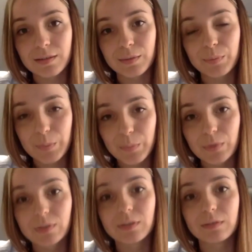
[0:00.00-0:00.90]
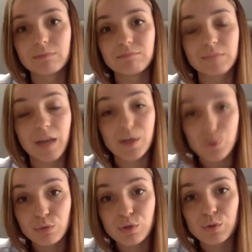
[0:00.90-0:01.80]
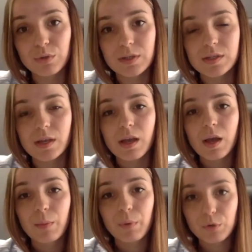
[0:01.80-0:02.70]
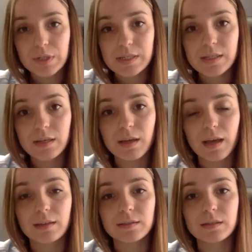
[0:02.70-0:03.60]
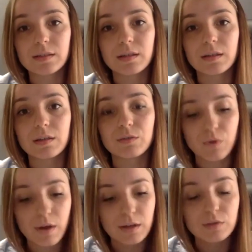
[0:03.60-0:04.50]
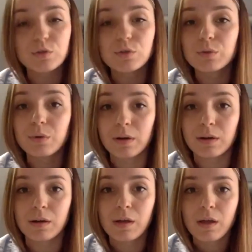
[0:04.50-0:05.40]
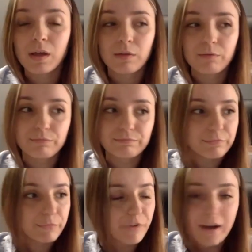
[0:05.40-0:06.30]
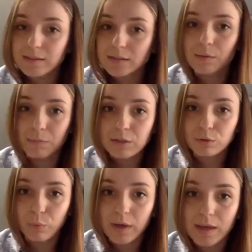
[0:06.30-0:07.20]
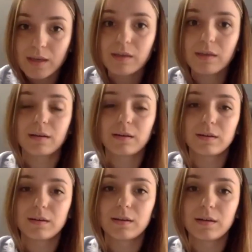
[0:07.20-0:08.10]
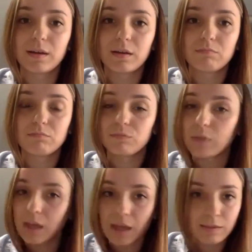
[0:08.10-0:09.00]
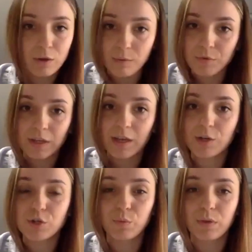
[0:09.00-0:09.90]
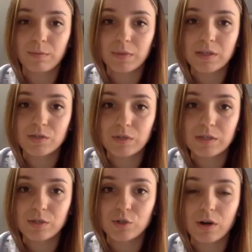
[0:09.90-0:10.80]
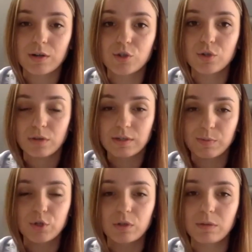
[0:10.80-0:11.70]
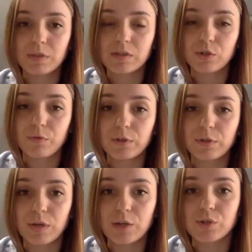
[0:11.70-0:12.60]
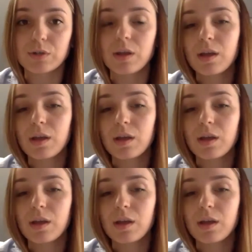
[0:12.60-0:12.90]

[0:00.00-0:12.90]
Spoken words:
people, high school students, protesting and trying to find a middle way in the communication with the ministries in charge, especially the Ministry of Education,